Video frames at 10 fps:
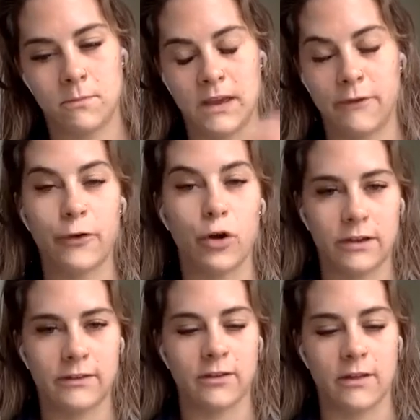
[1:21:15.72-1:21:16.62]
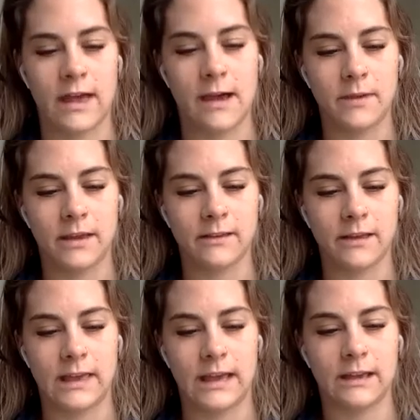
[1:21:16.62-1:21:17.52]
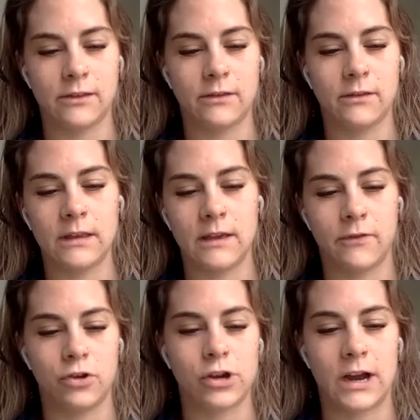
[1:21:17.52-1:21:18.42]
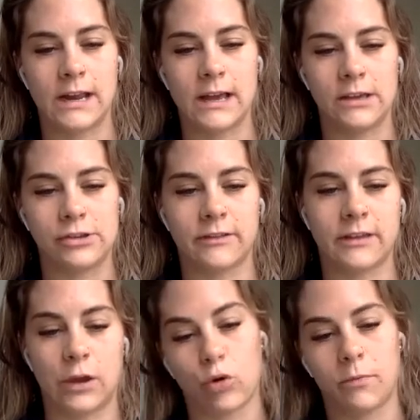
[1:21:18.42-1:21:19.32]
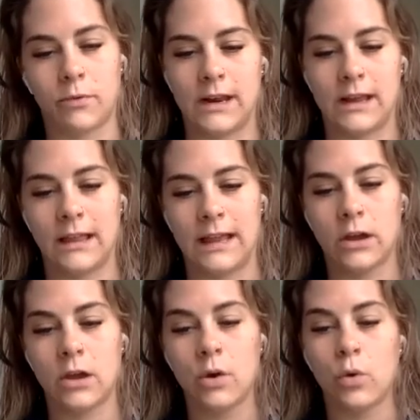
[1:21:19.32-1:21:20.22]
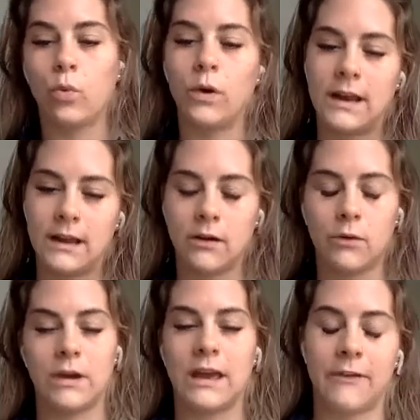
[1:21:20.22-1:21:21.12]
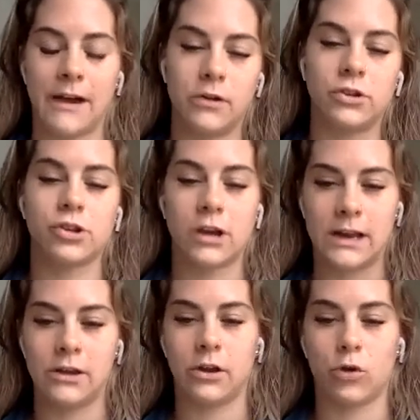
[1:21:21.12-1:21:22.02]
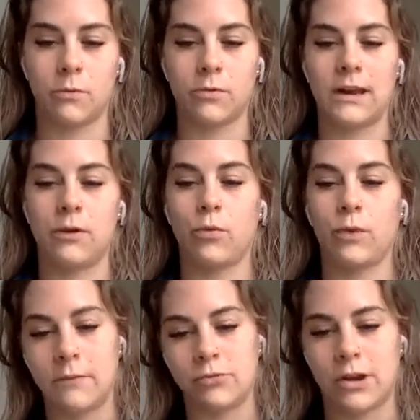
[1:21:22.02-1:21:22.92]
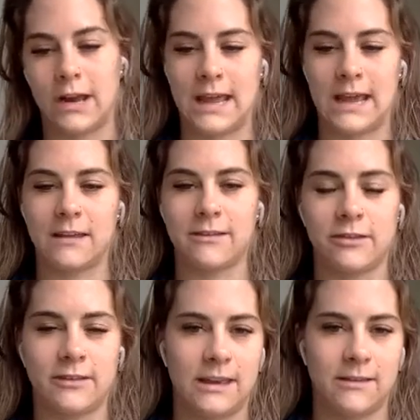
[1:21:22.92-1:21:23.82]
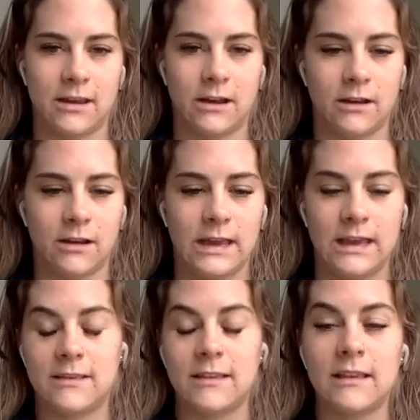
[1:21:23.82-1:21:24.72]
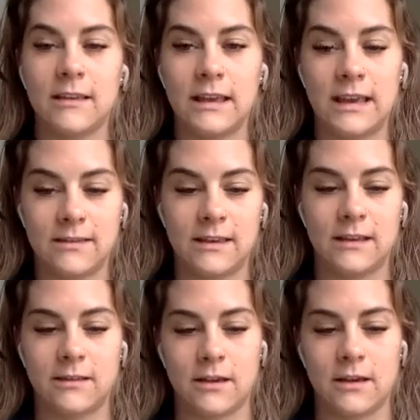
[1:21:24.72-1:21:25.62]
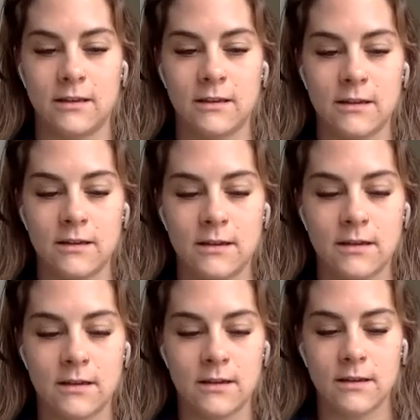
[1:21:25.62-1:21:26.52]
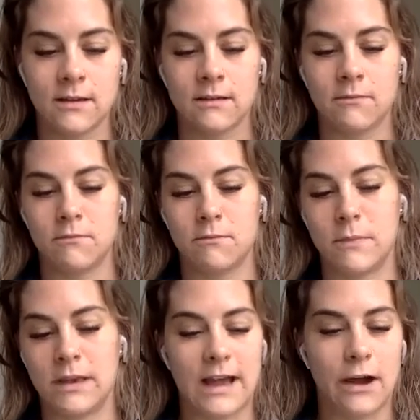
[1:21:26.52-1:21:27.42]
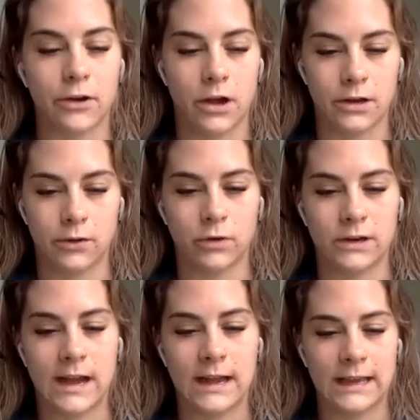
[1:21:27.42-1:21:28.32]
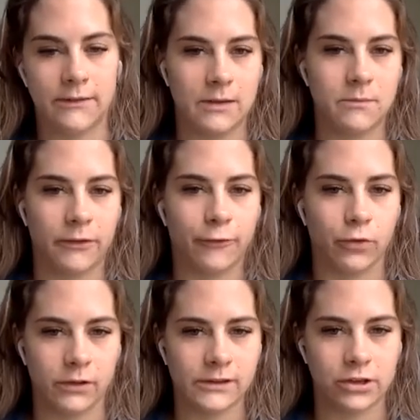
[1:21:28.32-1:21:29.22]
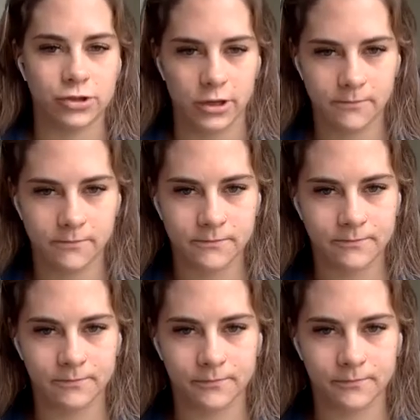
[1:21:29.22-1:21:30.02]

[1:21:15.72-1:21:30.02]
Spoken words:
be focused on that, because I think if you try to just incorporate it, like if I would try to incorporate it when I'm training, it's just it's easy to miss out on or not give it my full attention.